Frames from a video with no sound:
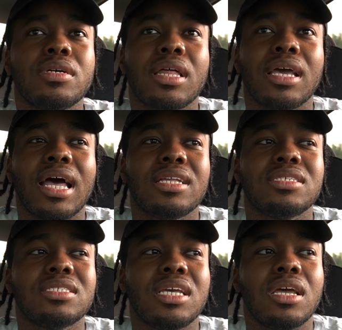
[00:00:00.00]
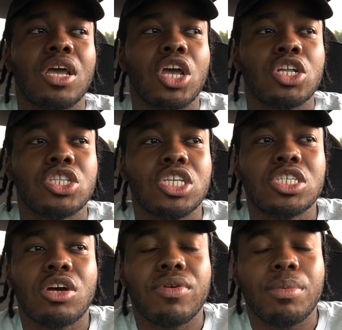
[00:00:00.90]
Like, I just think these
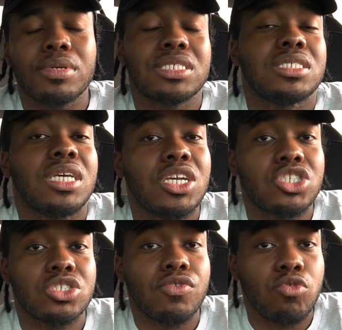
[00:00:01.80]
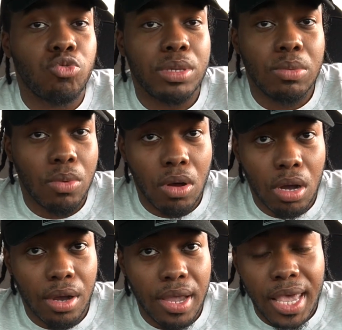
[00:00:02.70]
are representations of who people
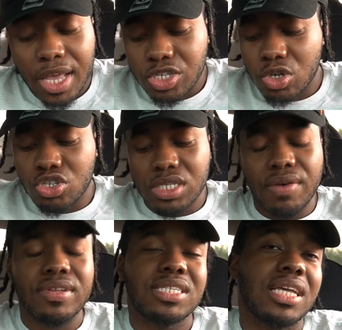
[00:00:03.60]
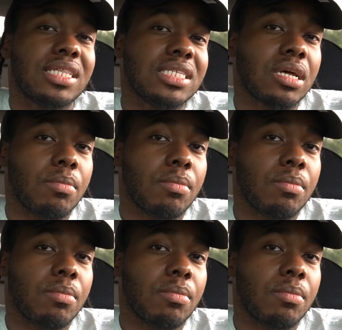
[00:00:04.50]
are. So you should never take these